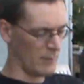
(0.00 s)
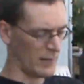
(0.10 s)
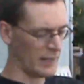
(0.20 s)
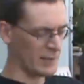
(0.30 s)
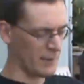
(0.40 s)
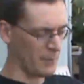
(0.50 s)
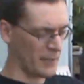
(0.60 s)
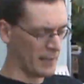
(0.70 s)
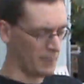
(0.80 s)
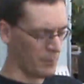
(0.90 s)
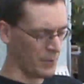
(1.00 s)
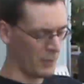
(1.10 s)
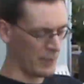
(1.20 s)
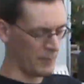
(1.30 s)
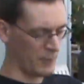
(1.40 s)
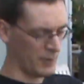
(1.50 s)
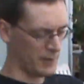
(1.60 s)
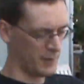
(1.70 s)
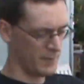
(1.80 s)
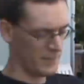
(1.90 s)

My thing's not blinking blue anyways.